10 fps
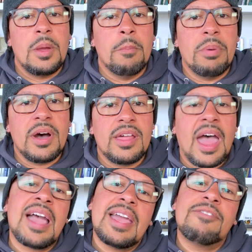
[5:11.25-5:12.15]
but
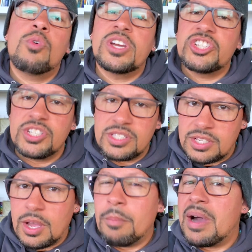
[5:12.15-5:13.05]
I have
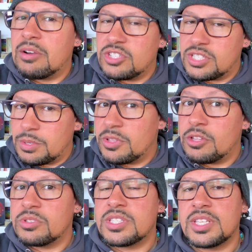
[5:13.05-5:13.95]
questions about some of
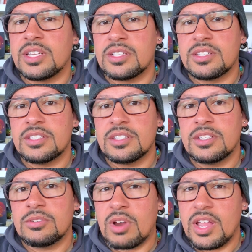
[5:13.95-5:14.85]
those things,
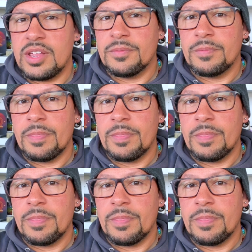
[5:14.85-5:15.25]
right?